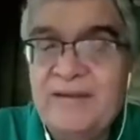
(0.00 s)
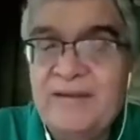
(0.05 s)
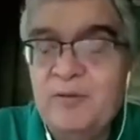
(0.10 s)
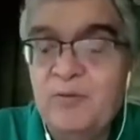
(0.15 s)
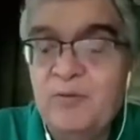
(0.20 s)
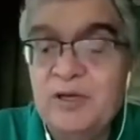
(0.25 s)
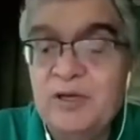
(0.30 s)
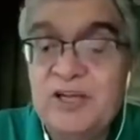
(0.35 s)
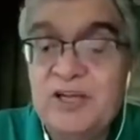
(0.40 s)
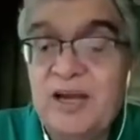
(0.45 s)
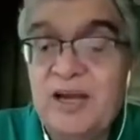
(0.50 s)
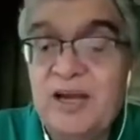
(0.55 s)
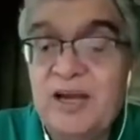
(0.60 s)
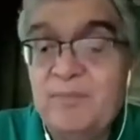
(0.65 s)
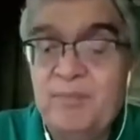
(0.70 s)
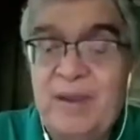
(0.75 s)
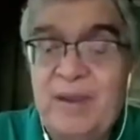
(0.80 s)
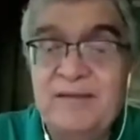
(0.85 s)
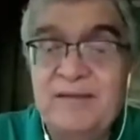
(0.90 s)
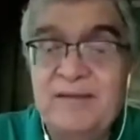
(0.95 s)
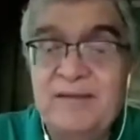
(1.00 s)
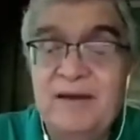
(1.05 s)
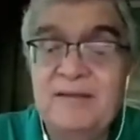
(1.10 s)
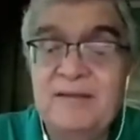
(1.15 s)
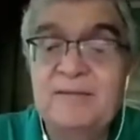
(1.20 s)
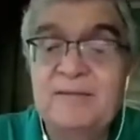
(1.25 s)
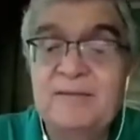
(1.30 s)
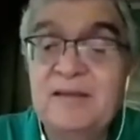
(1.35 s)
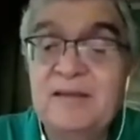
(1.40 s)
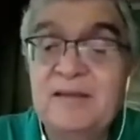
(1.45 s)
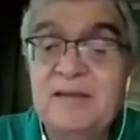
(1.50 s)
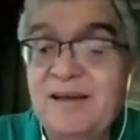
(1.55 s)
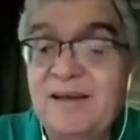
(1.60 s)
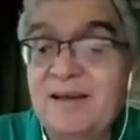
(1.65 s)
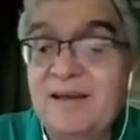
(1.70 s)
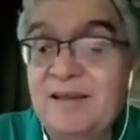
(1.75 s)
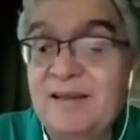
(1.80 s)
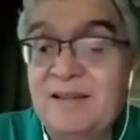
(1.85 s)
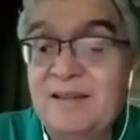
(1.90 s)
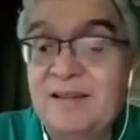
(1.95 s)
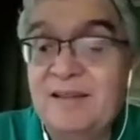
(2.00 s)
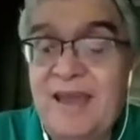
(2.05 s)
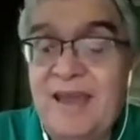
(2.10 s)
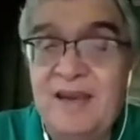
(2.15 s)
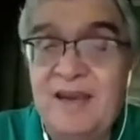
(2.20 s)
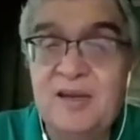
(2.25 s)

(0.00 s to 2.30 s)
Paint Night, the Canada Goose.